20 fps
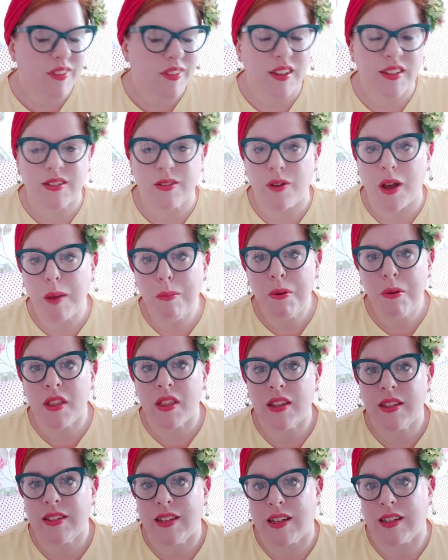So I put
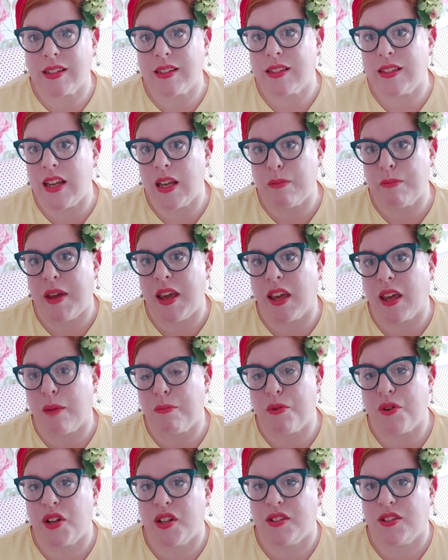this little sneak peek
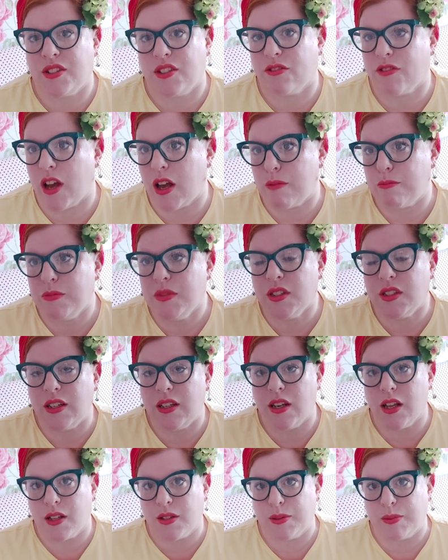up on Instagram
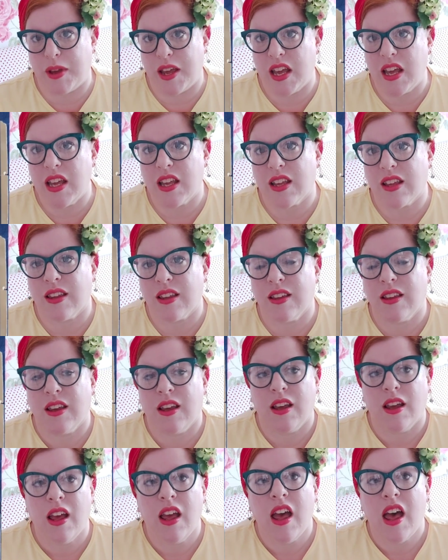last week,
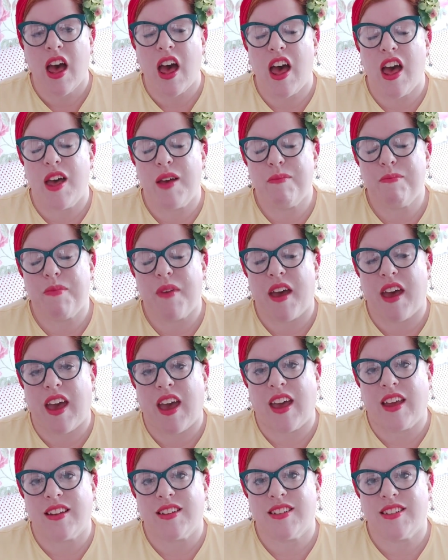and
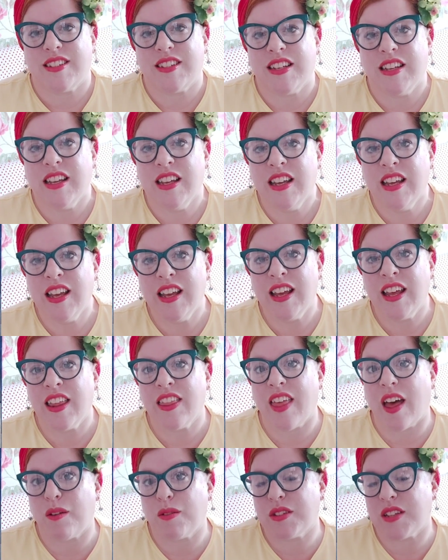
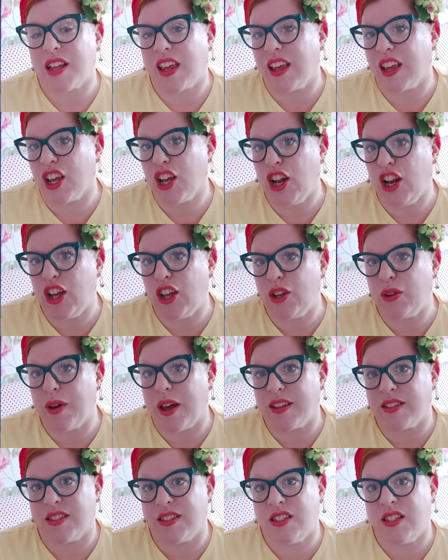that was like a clue
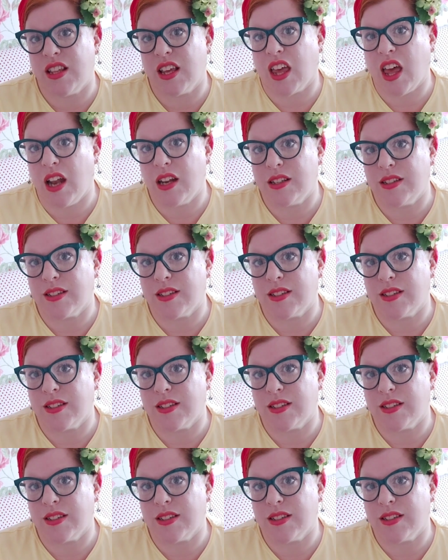as to the colour